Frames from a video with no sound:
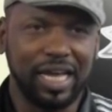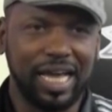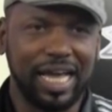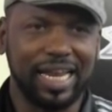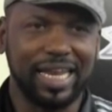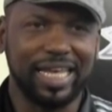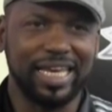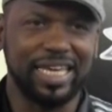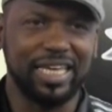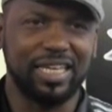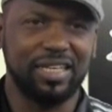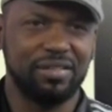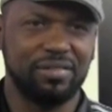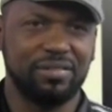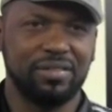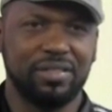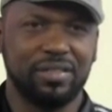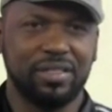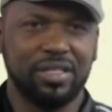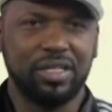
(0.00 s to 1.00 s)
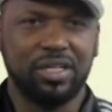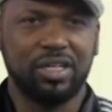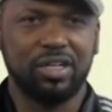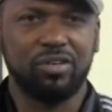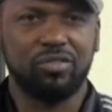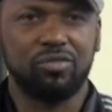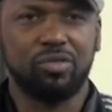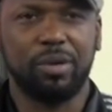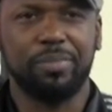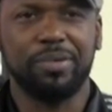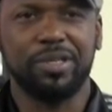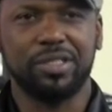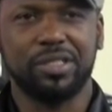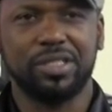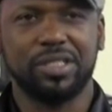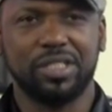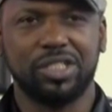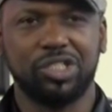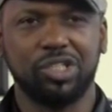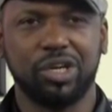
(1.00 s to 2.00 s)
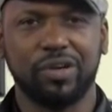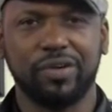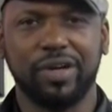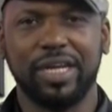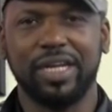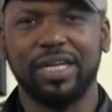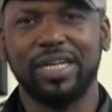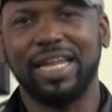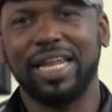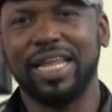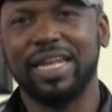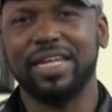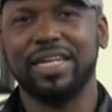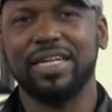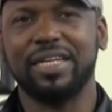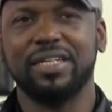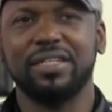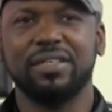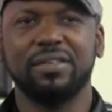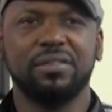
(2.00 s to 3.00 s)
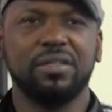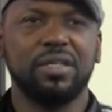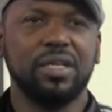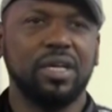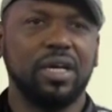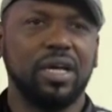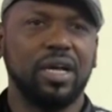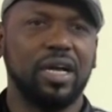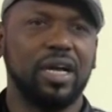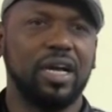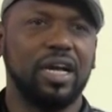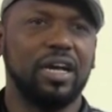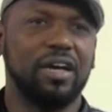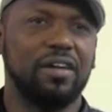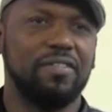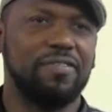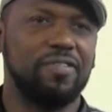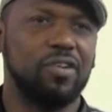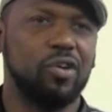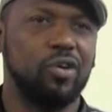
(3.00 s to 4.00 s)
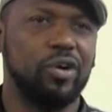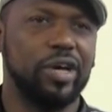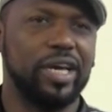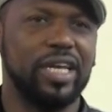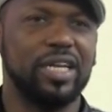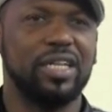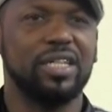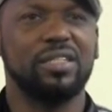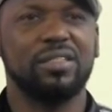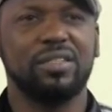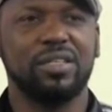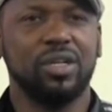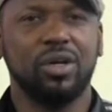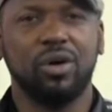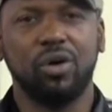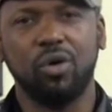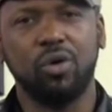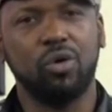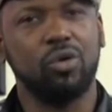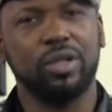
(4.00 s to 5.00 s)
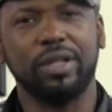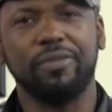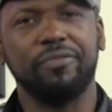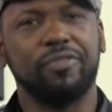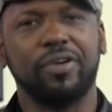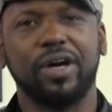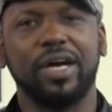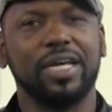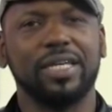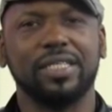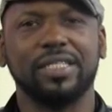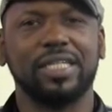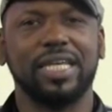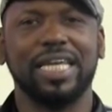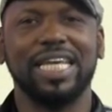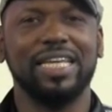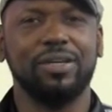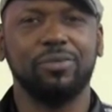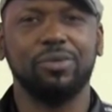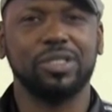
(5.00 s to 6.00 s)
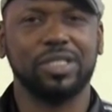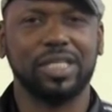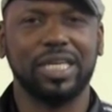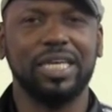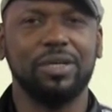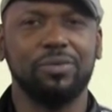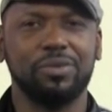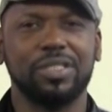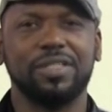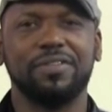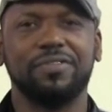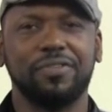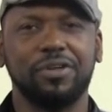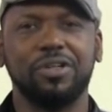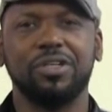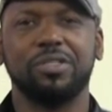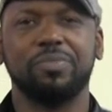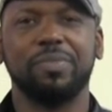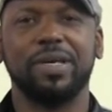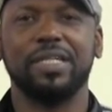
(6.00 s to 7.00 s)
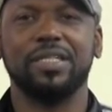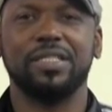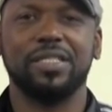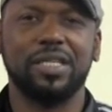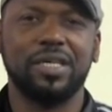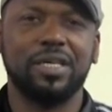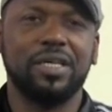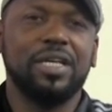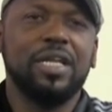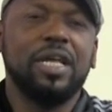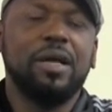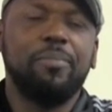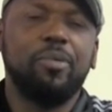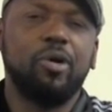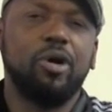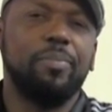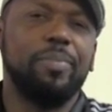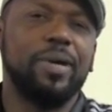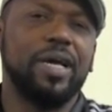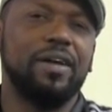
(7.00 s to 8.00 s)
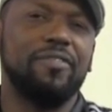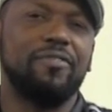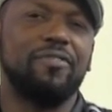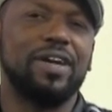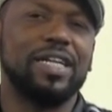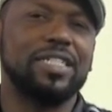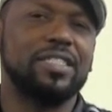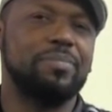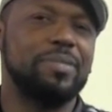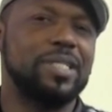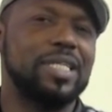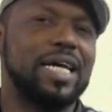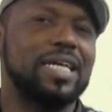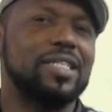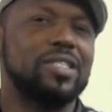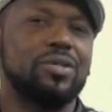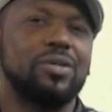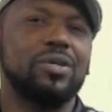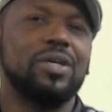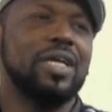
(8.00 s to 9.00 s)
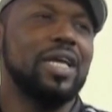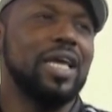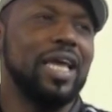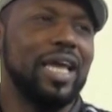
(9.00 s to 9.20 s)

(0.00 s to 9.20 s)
Ali, Robbins, Sugar Ray Leonard, Floyd, all them fighters. He was the first man to put a bit of razzle-dazzle